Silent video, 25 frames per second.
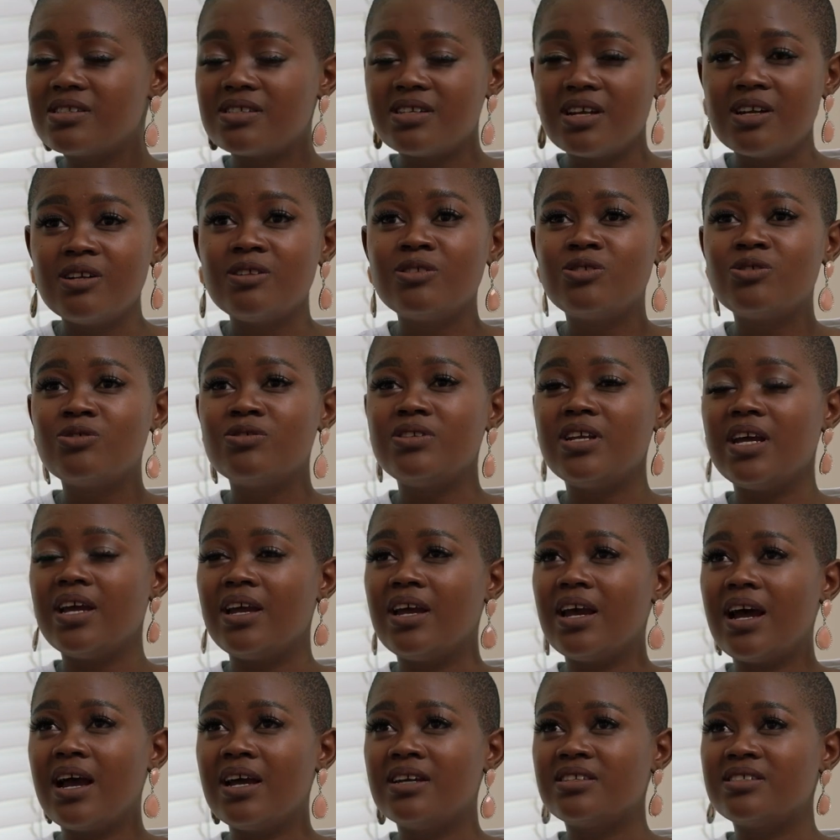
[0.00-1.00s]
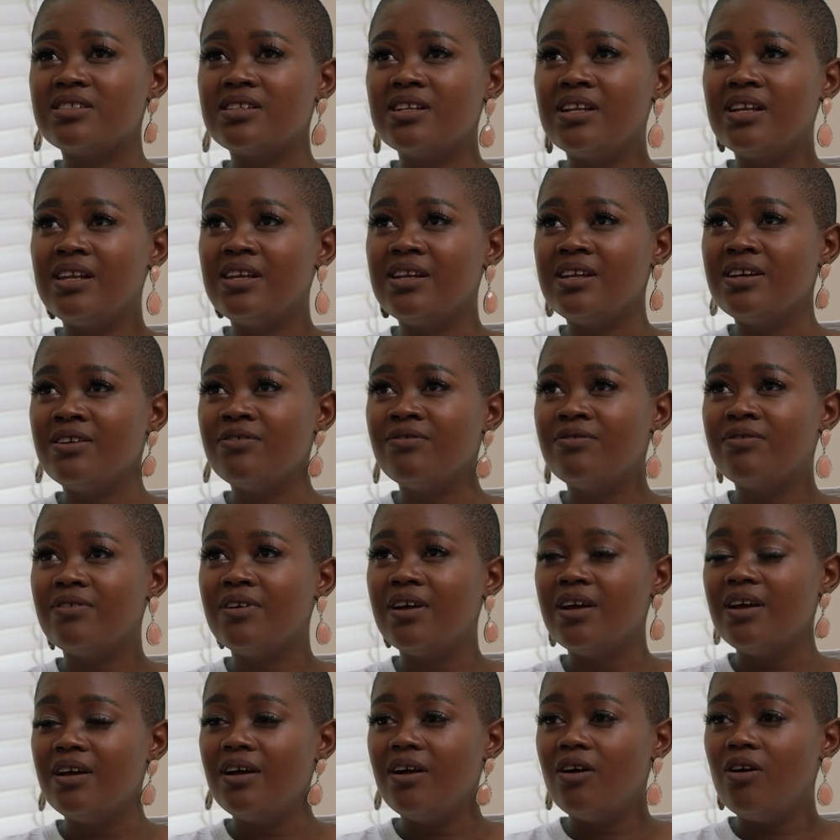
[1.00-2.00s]
Till today, I still live
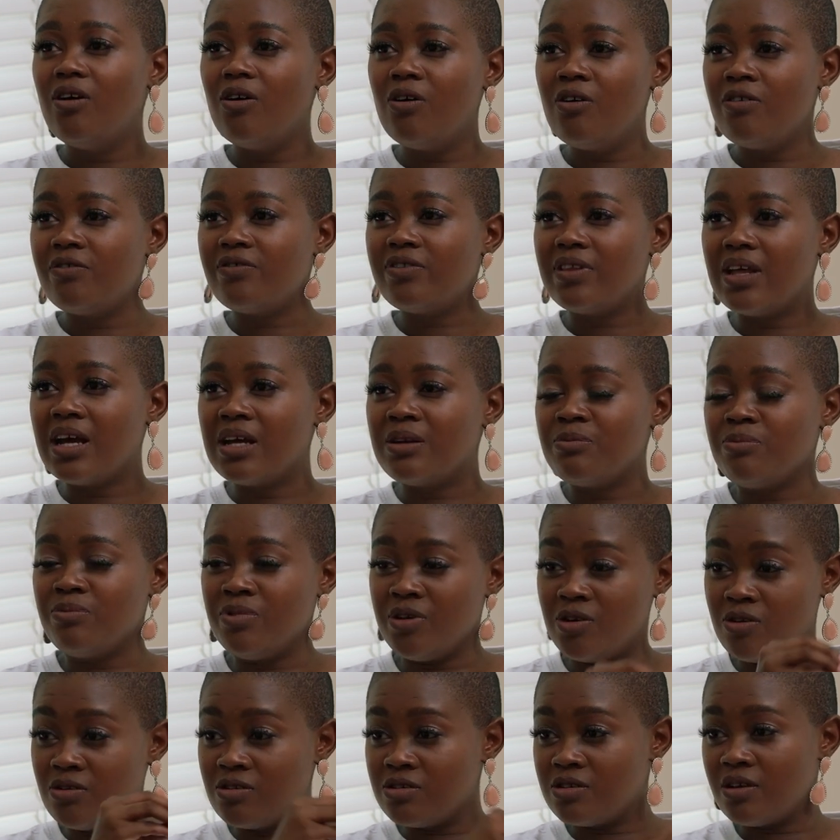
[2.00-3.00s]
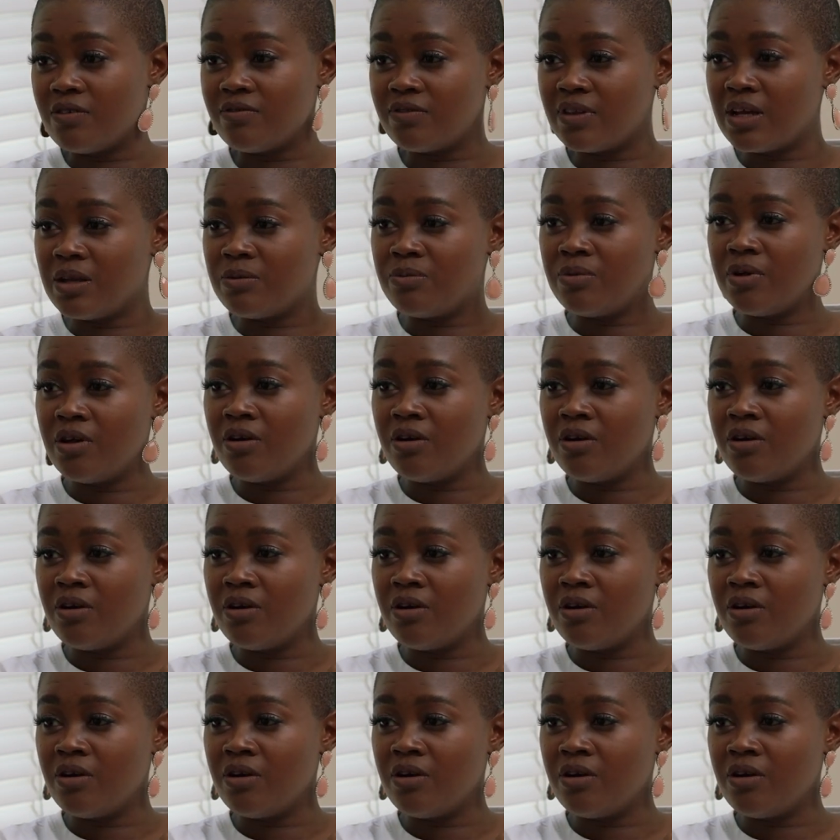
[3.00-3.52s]
off that because of that